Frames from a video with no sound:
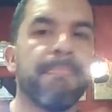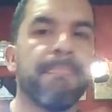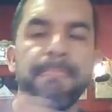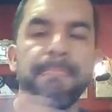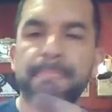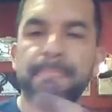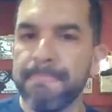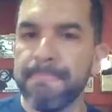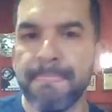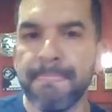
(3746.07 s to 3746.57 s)

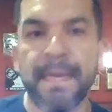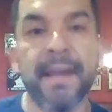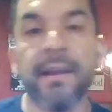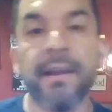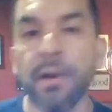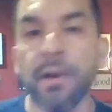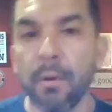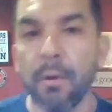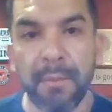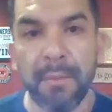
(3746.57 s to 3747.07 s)
They go
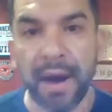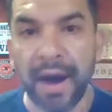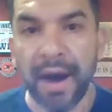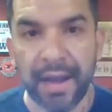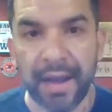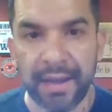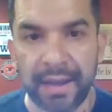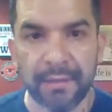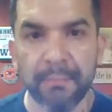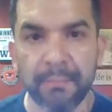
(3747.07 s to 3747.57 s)
buy.
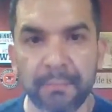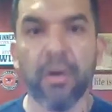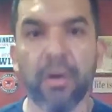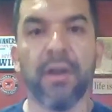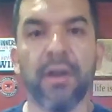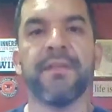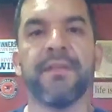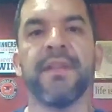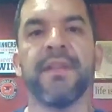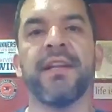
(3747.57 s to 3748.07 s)
More often
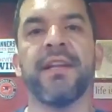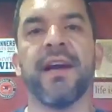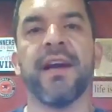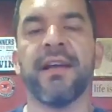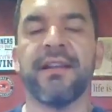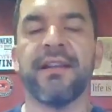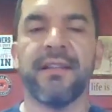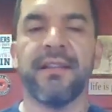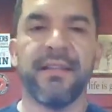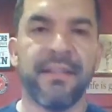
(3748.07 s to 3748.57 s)
than not,
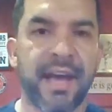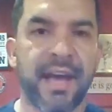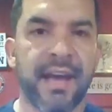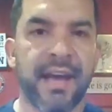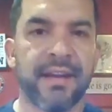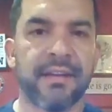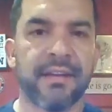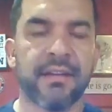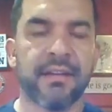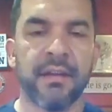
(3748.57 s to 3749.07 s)

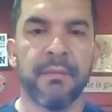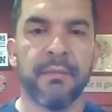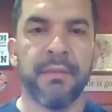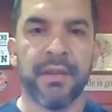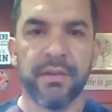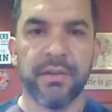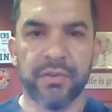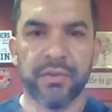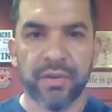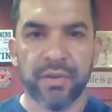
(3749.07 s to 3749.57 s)
that can be the
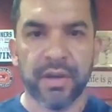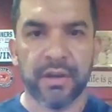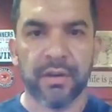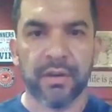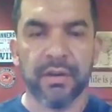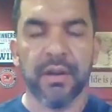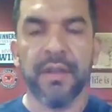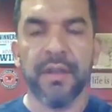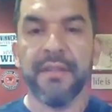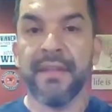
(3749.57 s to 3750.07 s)
trigger
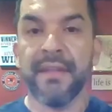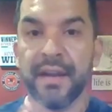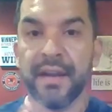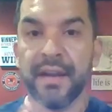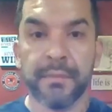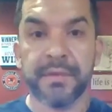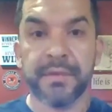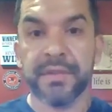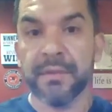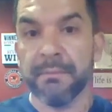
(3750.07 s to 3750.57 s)
that
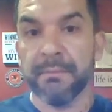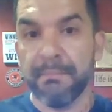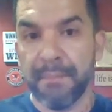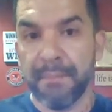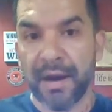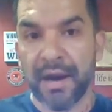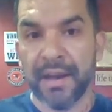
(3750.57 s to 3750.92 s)
helps them buy.